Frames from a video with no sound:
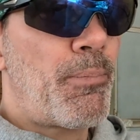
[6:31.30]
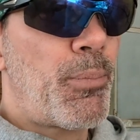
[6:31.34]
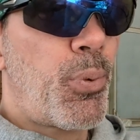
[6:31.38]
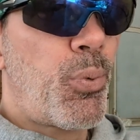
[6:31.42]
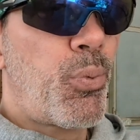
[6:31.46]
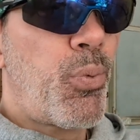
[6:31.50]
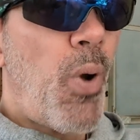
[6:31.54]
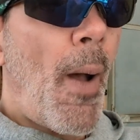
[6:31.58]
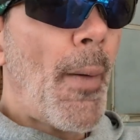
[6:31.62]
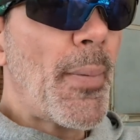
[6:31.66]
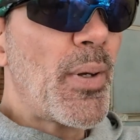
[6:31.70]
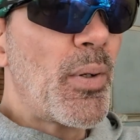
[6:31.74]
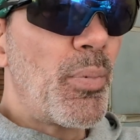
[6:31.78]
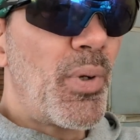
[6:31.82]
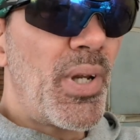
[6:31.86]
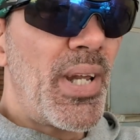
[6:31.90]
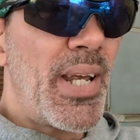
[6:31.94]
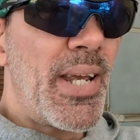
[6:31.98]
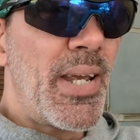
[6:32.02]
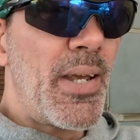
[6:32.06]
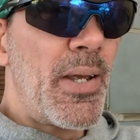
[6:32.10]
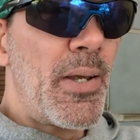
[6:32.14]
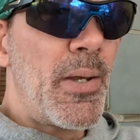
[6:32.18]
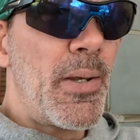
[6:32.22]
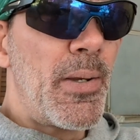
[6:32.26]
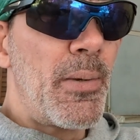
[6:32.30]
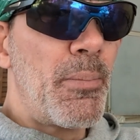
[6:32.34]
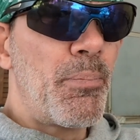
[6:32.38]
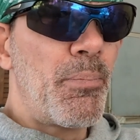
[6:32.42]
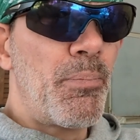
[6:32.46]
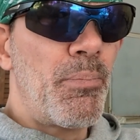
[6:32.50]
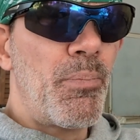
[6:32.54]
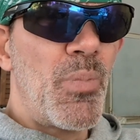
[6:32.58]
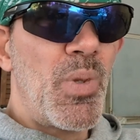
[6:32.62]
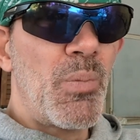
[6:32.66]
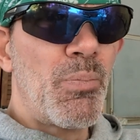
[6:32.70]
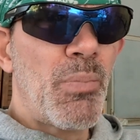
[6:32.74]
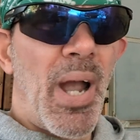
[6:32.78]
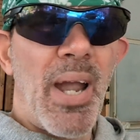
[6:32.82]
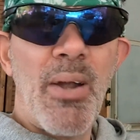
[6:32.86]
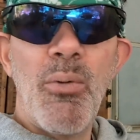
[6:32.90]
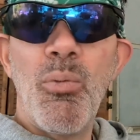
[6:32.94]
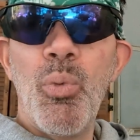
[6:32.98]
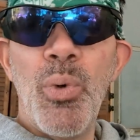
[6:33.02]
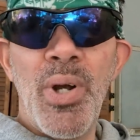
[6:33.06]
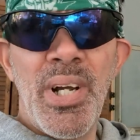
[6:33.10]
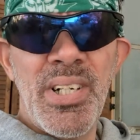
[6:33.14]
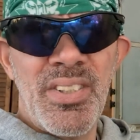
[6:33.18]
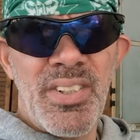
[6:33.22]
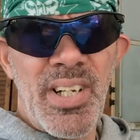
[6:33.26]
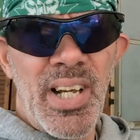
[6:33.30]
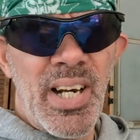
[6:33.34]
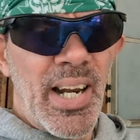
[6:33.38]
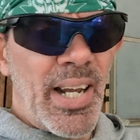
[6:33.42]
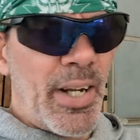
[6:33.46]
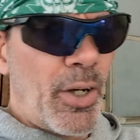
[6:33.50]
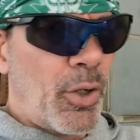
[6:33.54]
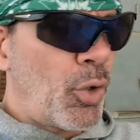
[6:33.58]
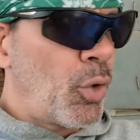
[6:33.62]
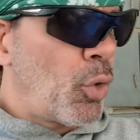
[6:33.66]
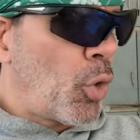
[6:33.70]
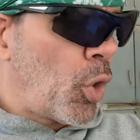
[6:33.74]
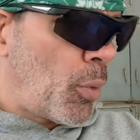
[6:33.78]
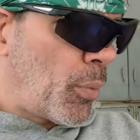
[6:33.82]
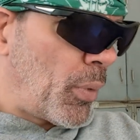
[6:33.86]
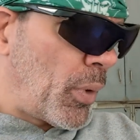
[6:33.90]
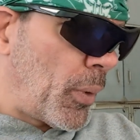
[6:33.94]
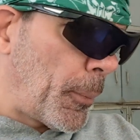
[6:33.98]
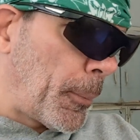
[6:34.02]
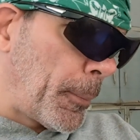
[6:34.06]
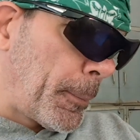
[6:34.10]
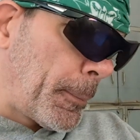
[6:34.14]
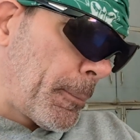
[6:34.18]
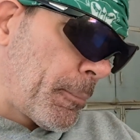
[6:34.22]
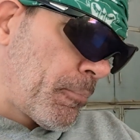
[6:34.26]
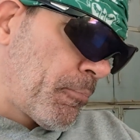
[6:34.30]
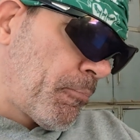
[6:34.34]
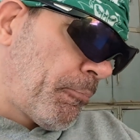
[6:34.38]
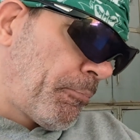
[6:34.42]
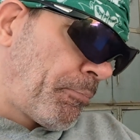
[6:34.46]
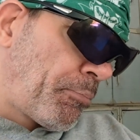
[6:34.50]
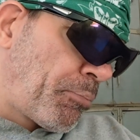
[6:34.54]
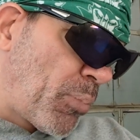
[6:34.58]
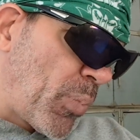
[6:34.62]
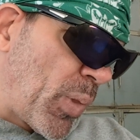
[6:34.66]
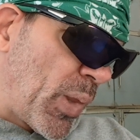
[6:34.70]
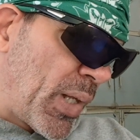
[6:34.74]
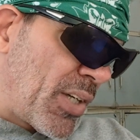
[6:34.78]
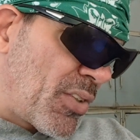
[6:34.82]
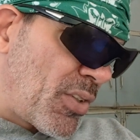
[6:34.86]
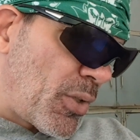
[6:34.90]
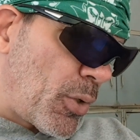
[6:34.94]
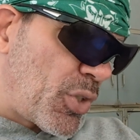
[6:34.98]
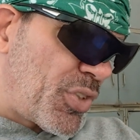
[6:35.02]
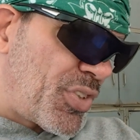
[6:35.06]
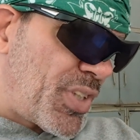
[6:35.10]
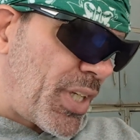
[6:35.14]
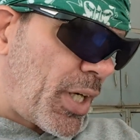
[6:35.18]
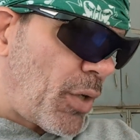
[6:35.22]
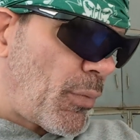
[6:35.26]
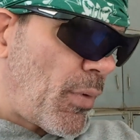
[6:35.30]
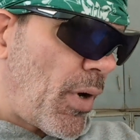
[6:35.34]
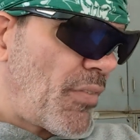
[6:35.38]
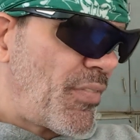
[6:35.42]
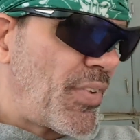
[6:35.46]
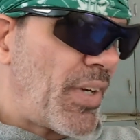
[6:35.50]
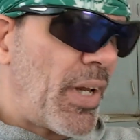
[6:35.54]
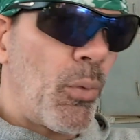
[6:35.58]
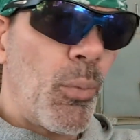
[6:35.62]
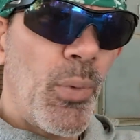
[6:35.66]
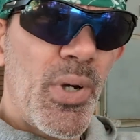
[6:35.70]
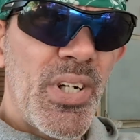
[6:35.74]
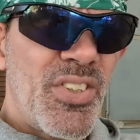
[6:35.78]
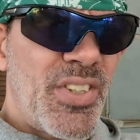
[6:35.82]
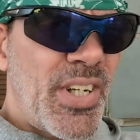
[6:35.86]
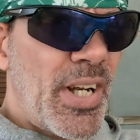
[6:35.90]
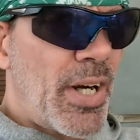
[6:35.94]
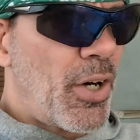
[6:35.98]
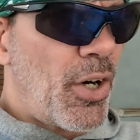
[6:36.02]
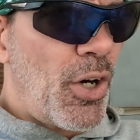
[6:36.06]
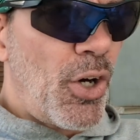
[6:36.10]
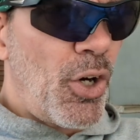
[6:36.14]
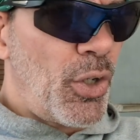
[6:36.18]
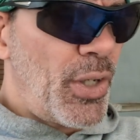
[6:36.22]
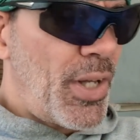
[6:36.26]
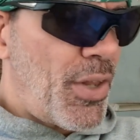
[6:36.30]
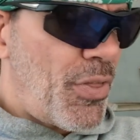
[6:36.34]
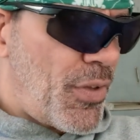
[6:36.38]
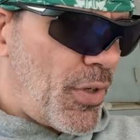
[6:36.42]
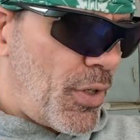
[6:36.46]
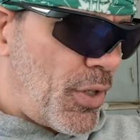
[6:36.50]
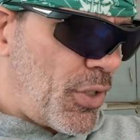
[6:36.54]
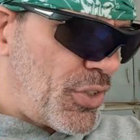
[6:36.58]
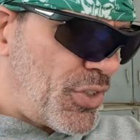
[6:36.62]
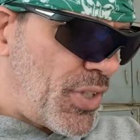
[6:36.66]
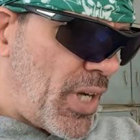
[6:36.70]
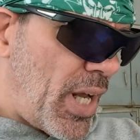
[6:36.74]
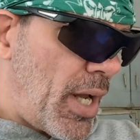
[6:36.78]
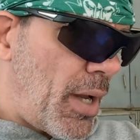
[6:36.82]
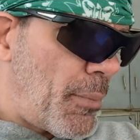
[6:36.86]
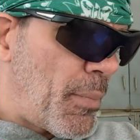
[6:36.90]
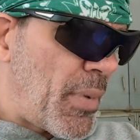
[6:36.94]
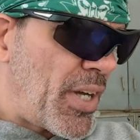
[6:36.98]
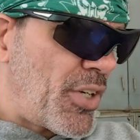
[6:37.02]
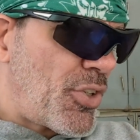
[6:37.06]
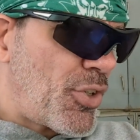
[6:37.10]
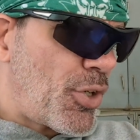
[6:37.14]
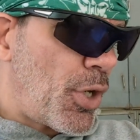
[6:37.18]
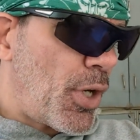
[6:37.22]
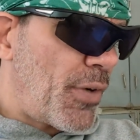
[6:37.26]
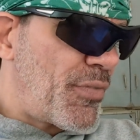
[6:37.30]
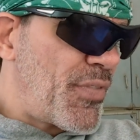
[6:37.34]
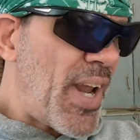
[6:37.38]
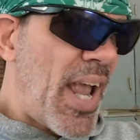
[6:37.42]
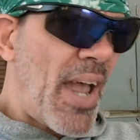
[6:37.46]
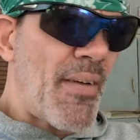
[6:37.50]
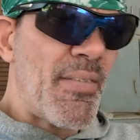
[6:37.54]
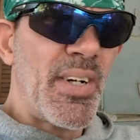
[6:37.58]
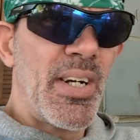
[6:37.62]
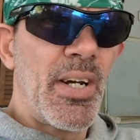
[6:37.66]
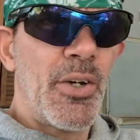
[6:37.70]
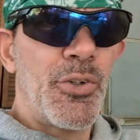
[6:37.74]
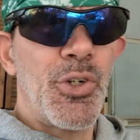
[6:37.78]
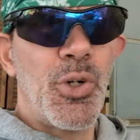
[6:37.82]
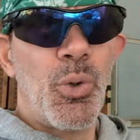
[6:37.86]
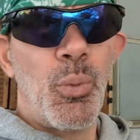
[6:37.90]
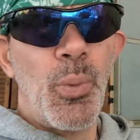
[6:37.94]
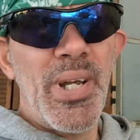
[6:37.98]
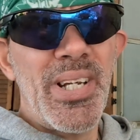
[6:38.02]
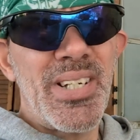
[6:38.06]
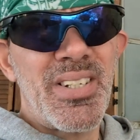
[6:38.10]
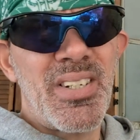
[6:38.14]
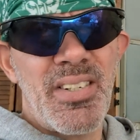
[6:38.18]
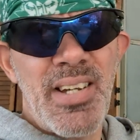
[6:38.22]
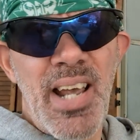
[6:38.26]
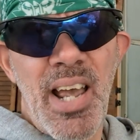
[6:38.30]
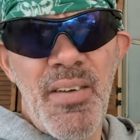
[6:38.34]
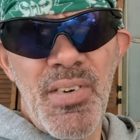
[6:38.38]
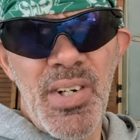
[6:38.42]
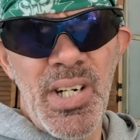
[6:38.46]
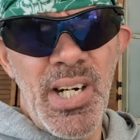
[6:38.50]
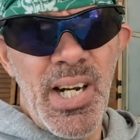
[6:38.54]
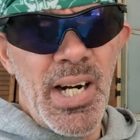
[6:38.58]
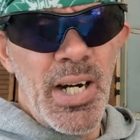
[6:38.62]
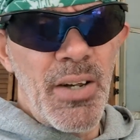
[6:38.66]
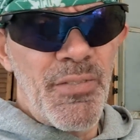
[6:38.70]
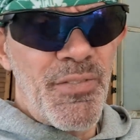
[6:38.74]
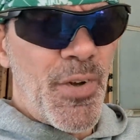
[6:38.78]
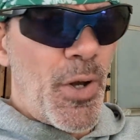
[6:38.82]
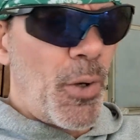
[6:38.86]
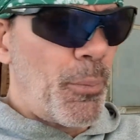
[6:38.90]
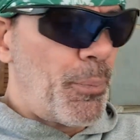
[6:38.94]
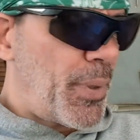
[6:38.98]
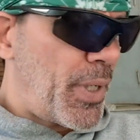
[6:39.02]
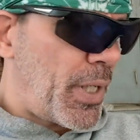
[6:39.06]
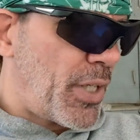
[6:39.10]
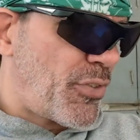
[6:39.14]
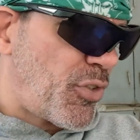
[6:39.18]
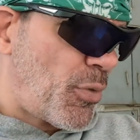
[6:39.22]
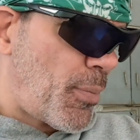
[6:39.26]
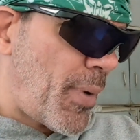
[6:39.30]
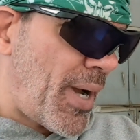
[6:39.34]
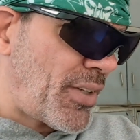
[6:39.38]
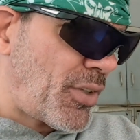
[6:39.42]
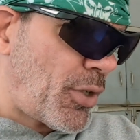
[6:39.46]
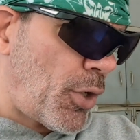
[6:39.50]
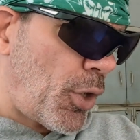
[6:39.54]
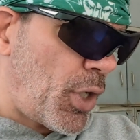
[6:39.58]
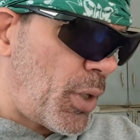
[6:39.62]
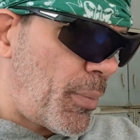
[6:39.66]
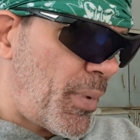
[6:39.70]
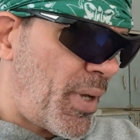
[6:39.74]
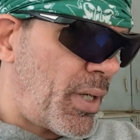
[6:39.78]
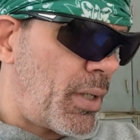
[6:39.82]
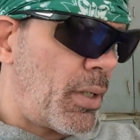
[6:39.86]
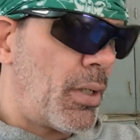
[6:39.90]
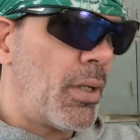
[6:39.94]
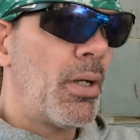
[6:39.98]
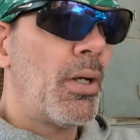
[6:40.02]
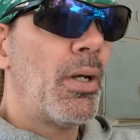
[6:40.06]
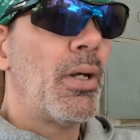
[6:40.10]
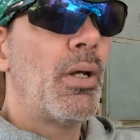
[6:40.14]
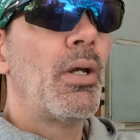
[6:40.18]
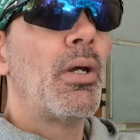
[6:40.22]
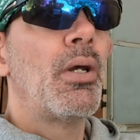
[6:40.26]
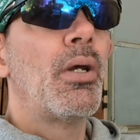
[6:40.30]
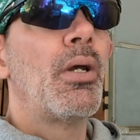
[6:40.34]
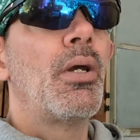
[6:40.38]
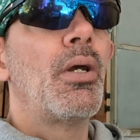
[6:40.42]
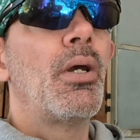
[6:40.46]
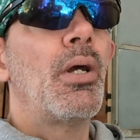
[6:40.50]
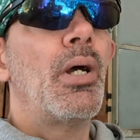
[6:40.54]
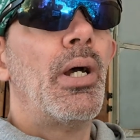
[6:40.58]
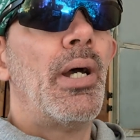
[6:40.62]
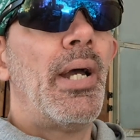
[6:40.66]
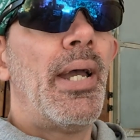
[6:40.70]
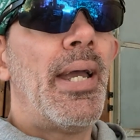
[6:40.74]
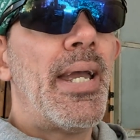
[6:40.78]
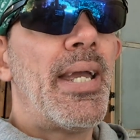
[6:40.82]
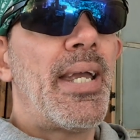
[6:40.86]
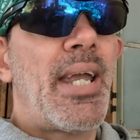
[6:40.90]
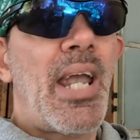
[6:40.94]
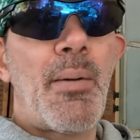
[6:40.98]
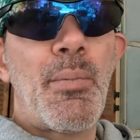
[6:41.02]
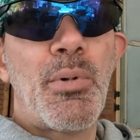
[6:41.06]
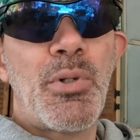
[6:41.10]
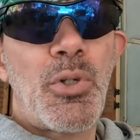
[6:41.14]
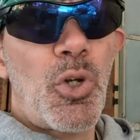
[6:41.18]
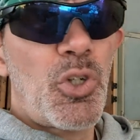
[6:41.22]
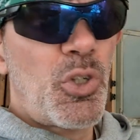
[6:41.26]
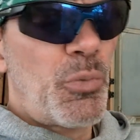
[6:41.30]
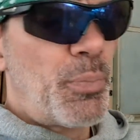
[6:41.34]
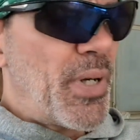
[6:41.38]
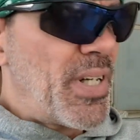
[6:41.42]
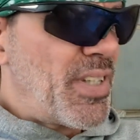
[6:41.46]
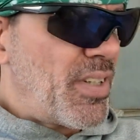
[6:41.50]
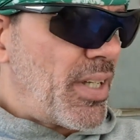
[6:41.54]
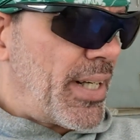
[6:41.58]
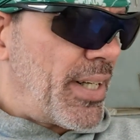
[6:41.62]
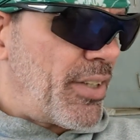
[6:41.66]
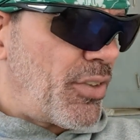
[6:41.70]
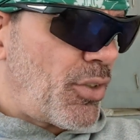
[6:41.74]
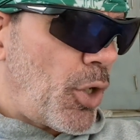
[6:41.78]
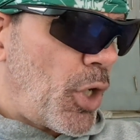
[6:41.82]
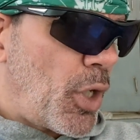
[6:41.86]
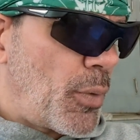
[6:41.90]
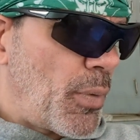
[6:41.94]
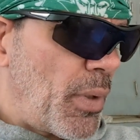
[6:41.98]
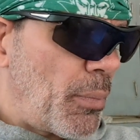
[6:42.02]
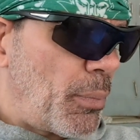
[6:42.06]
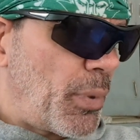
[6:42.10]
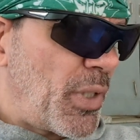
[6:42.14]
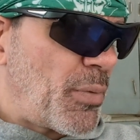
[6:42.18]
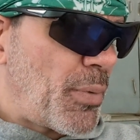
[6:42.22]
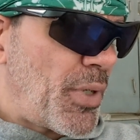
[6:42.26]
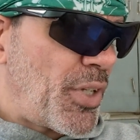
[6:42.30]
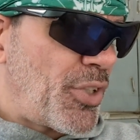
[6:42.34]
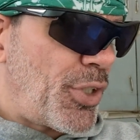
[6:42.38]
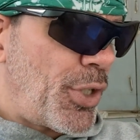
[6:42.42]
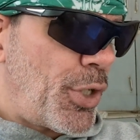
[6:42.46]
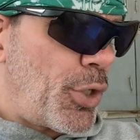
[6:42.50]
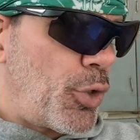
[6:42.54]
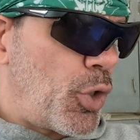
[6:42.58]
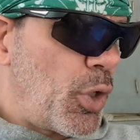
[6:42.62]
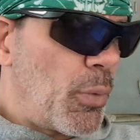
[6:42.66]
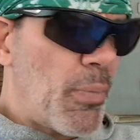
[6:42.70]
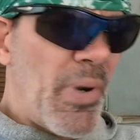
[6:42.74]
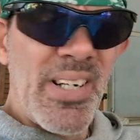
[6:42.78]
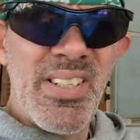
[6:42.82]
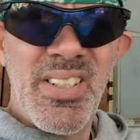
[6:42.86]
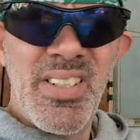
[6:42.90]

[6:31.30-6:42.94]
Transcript: probably by Wednesday like normal. So stick around for that Wednesday or early Thursday. Make sure if you haven't done your week 7 NFL picks for my tournament, 8 Camatose BCD tournament, please make sure you do them